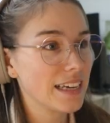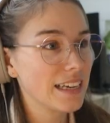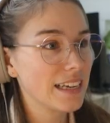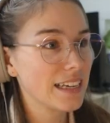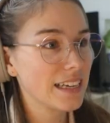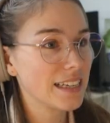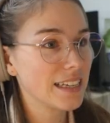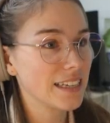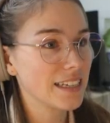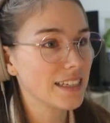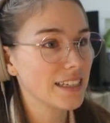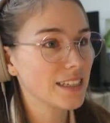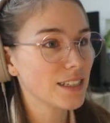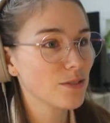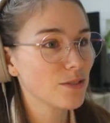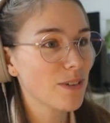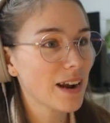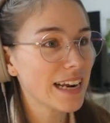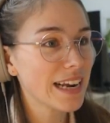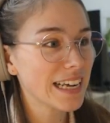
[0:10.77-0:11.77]
It
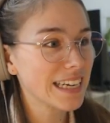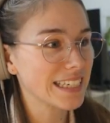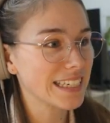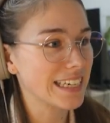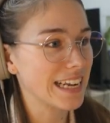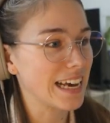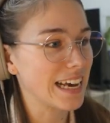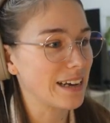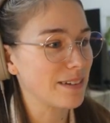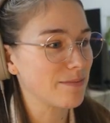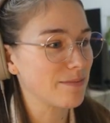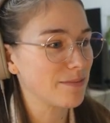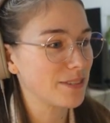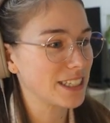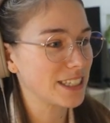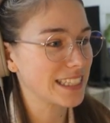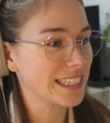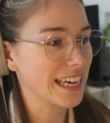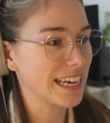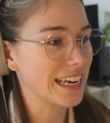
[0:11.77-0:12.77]
is raining today,
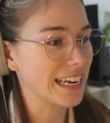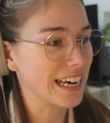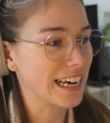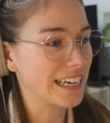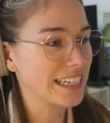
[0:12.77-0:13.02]
which is kind of